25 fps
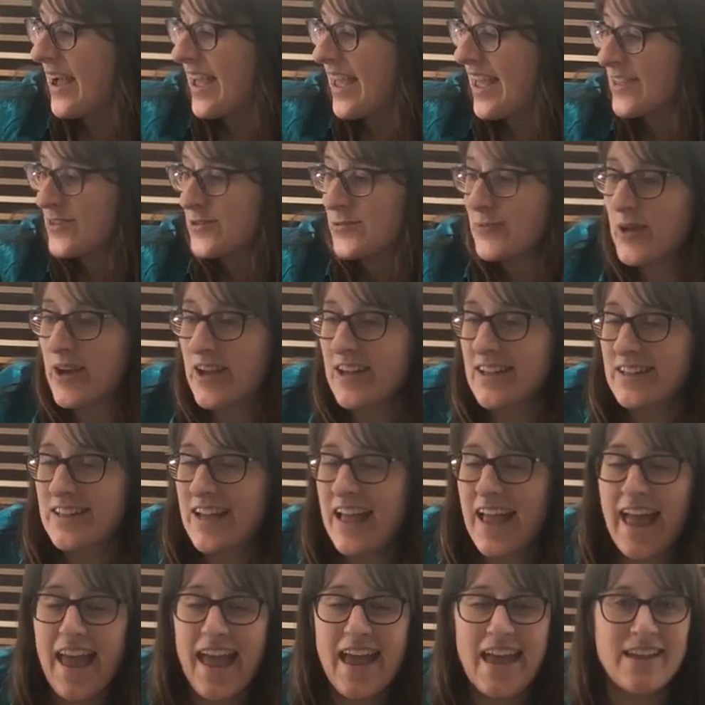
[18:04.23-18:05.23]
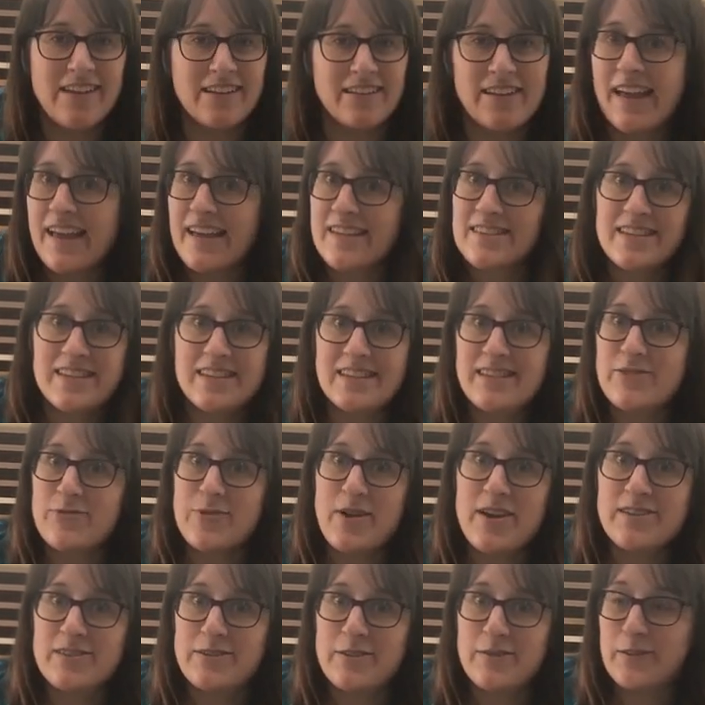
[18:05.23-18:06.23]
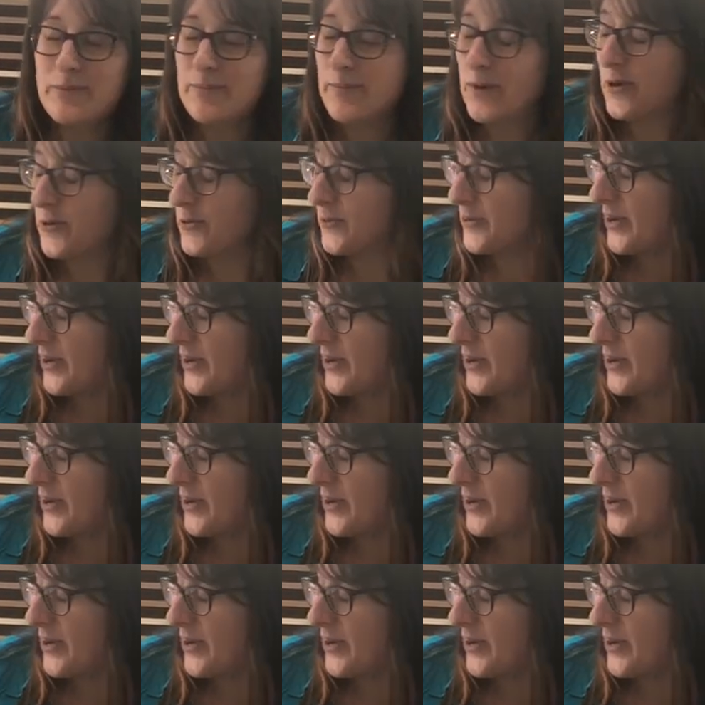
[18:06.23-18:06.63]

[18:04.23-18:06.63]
as well as in the rest of the boat, we